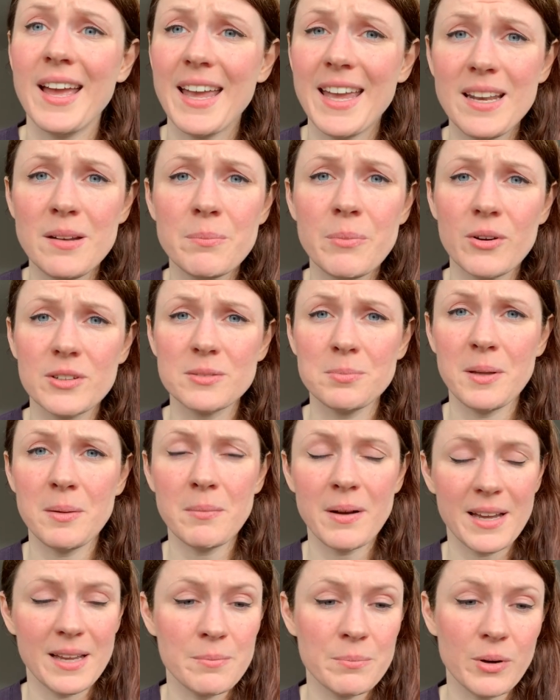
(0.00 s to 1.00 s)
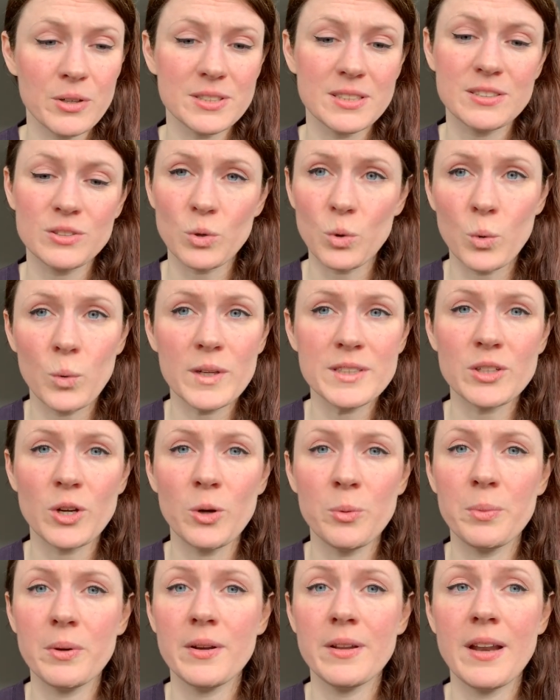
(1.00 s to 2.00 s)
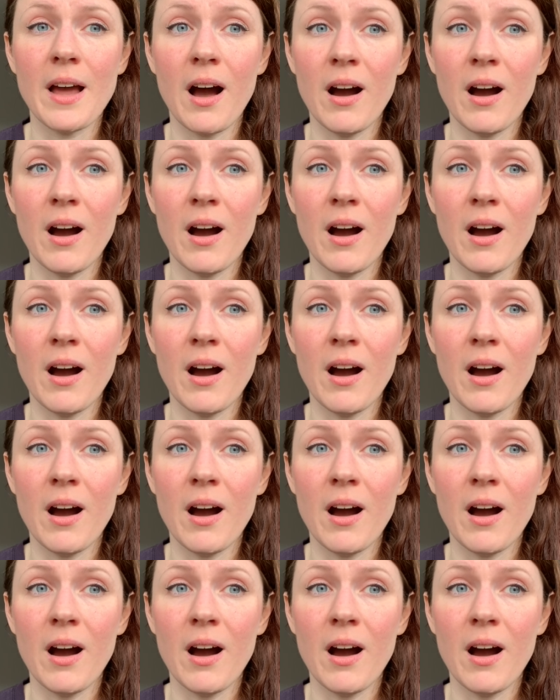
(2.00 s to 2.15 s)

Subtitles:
inbox me. My inbox is always open.